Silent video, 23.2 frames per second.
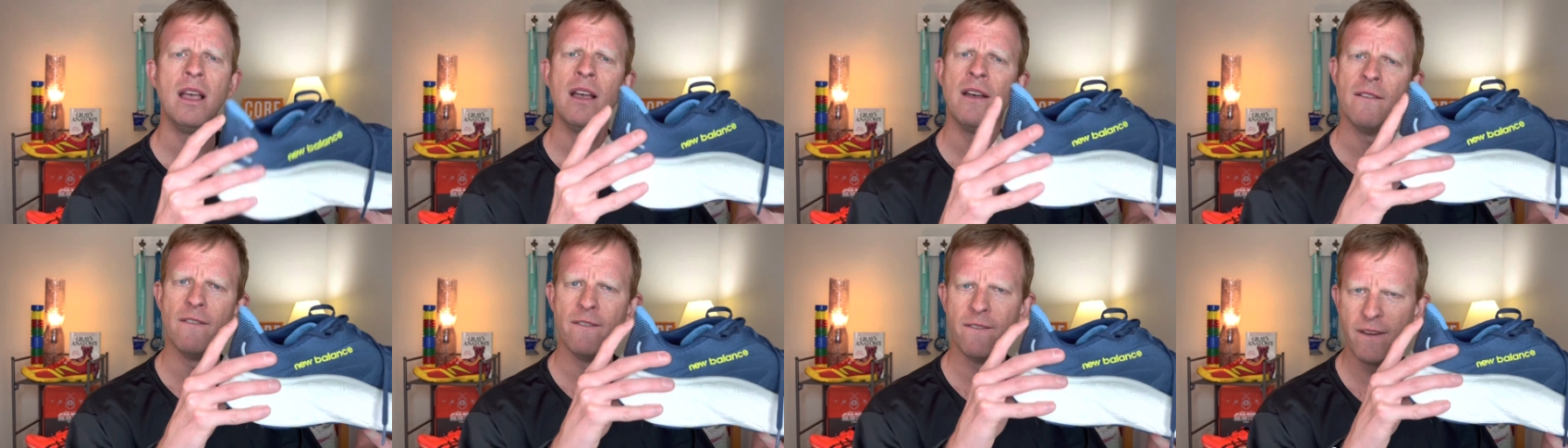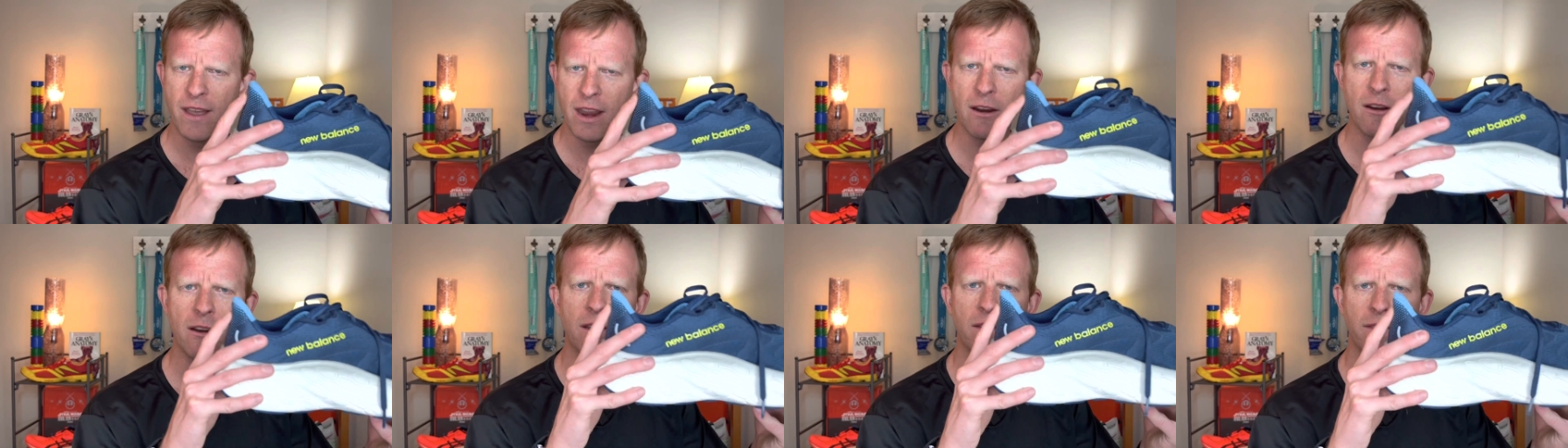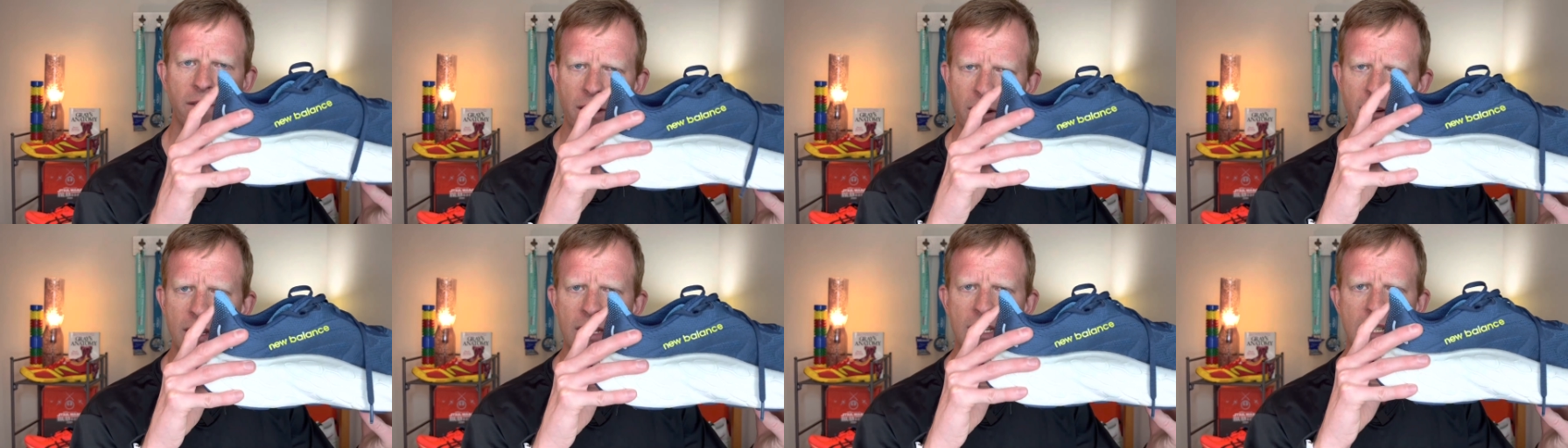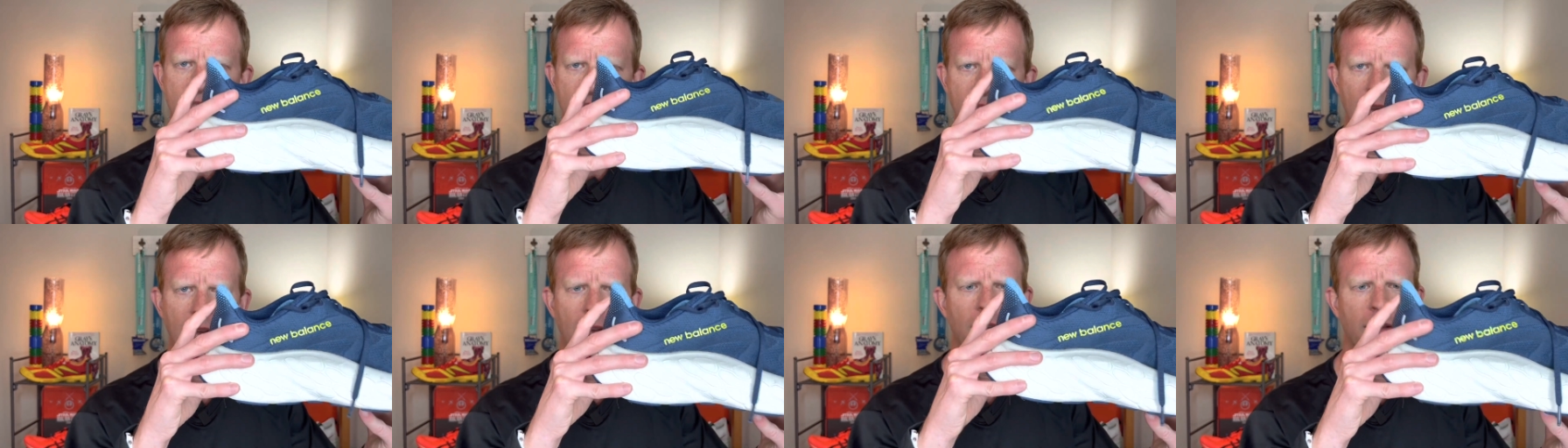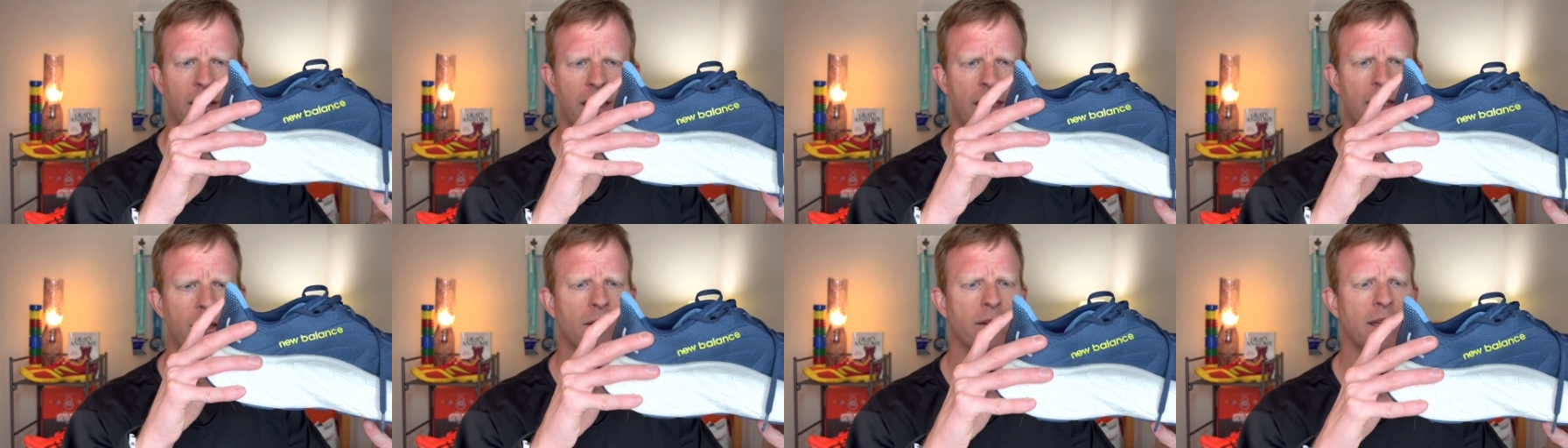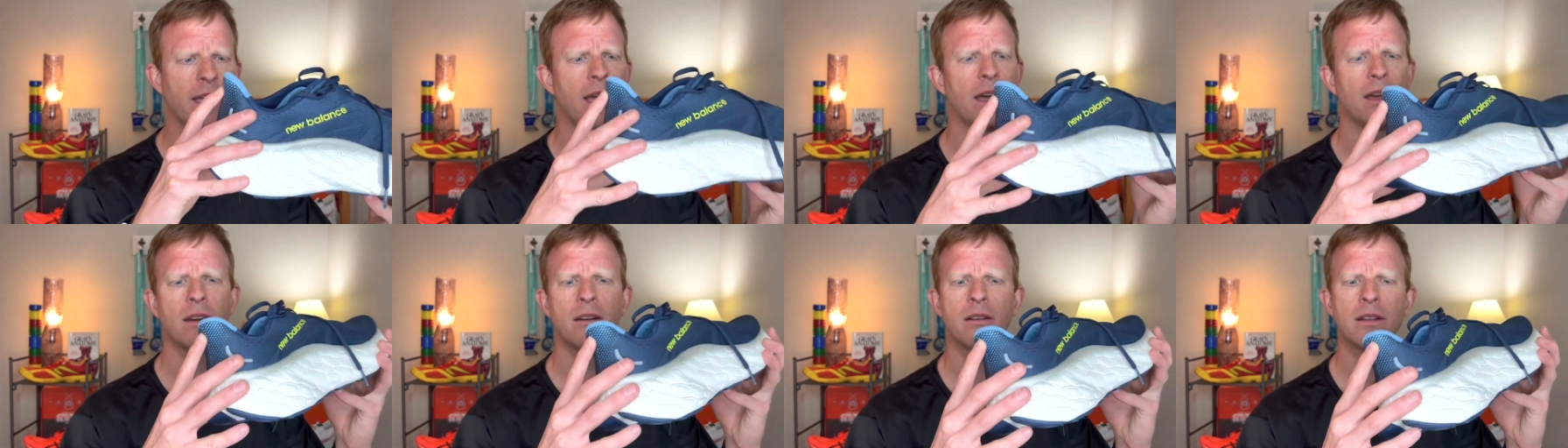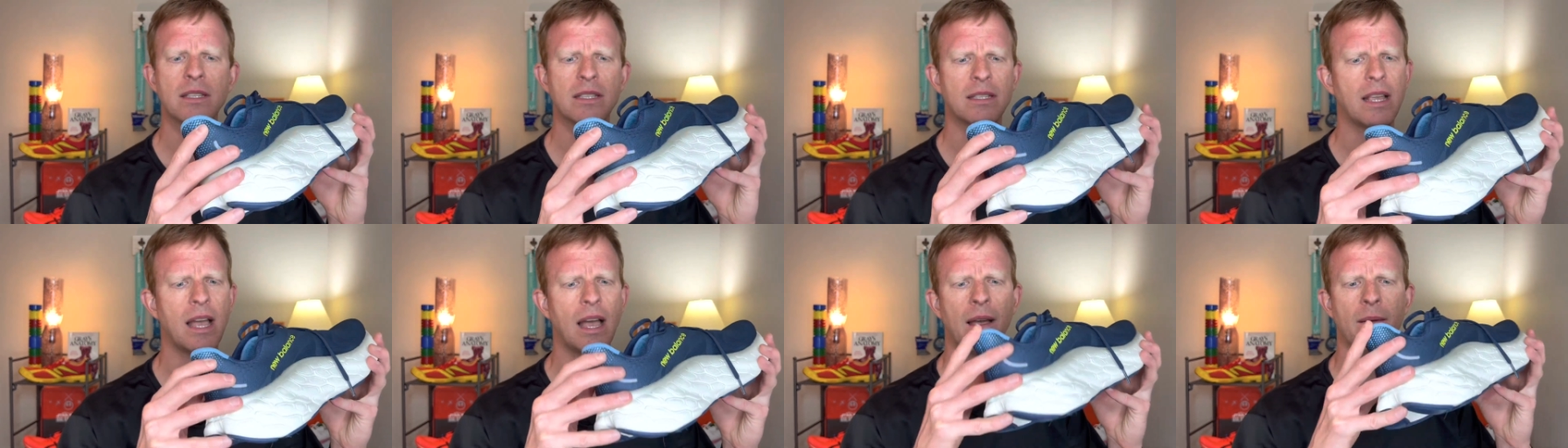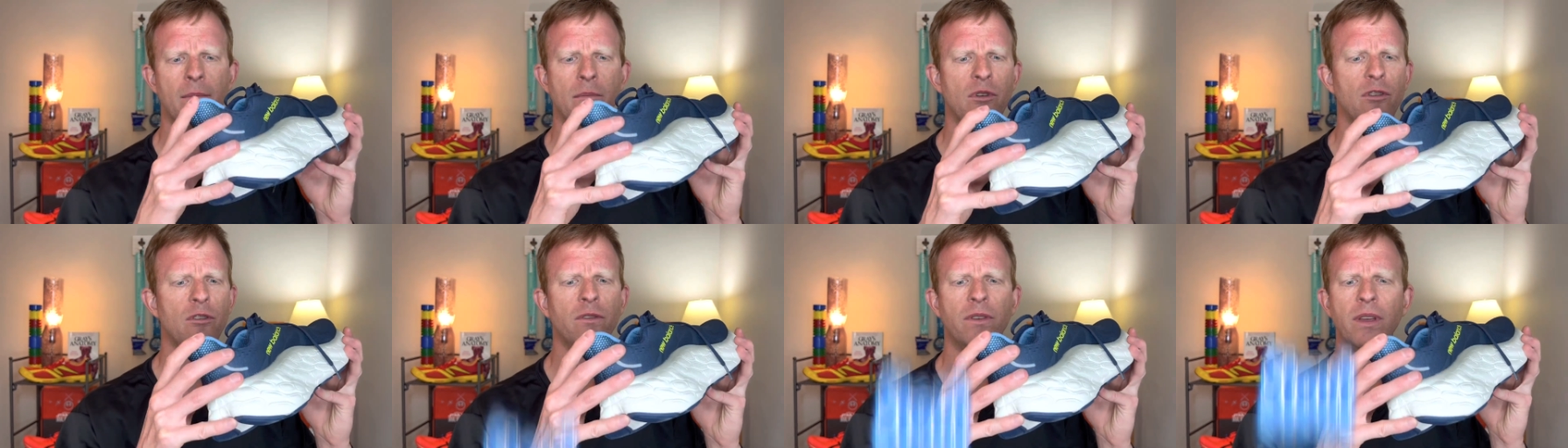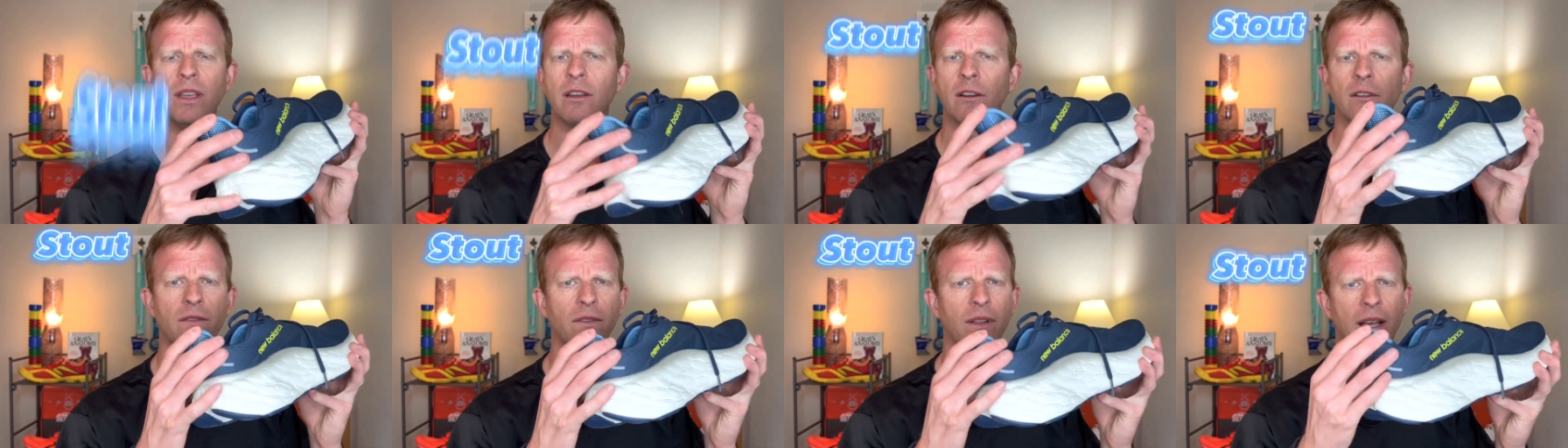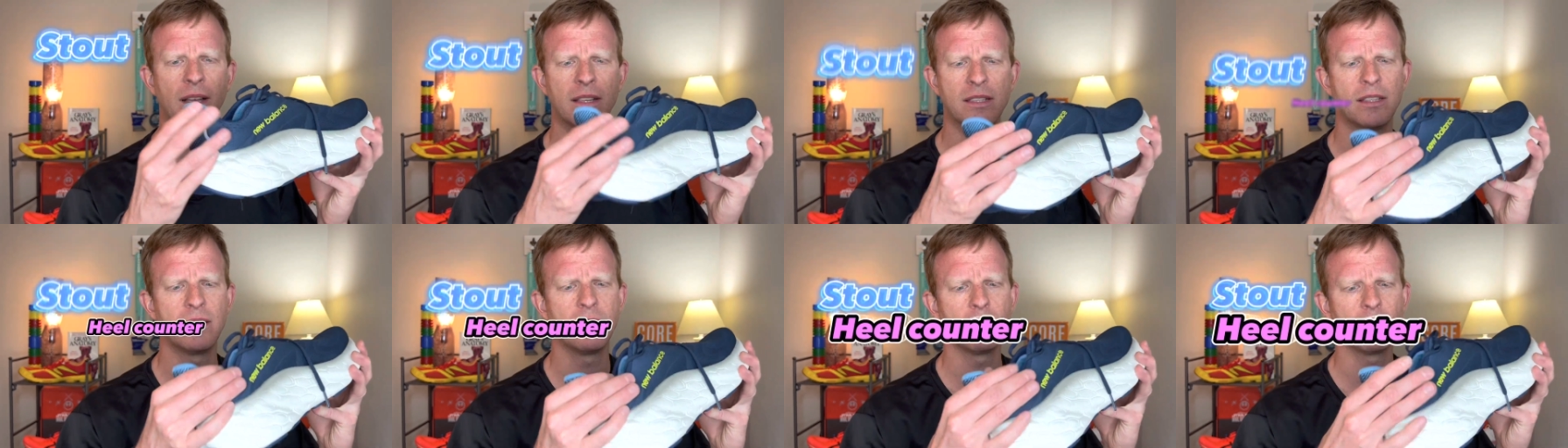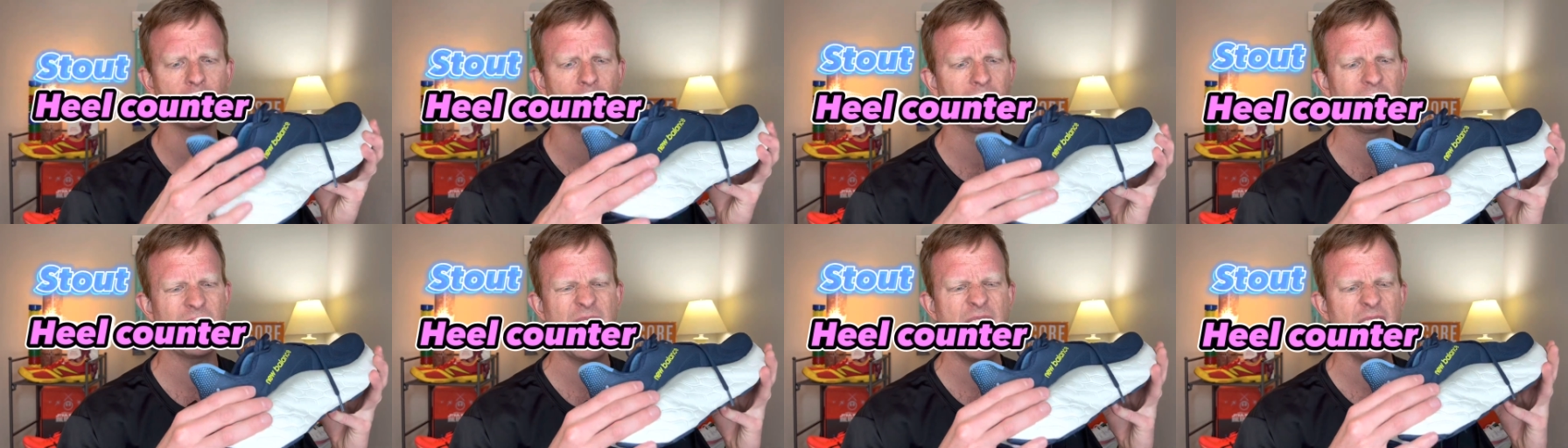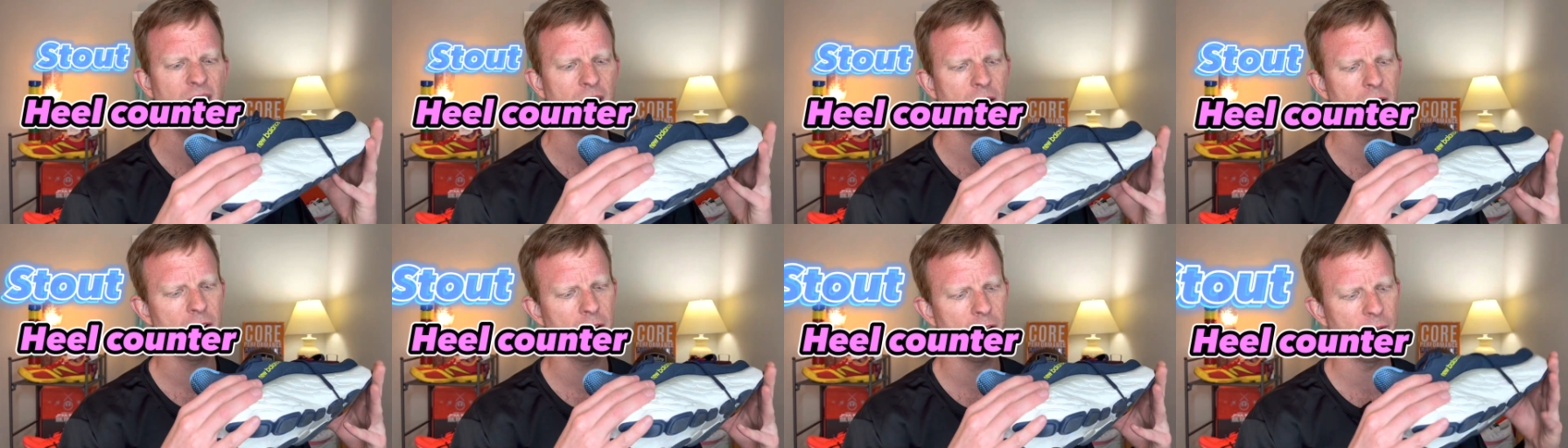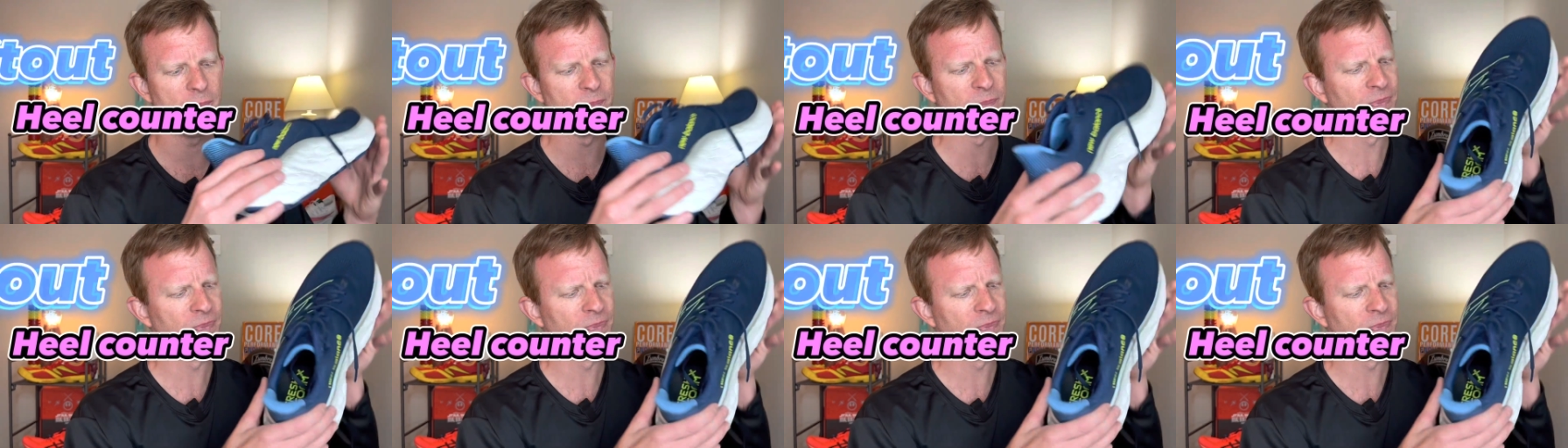Very stout heel counter. It's not moving or flexing really at all.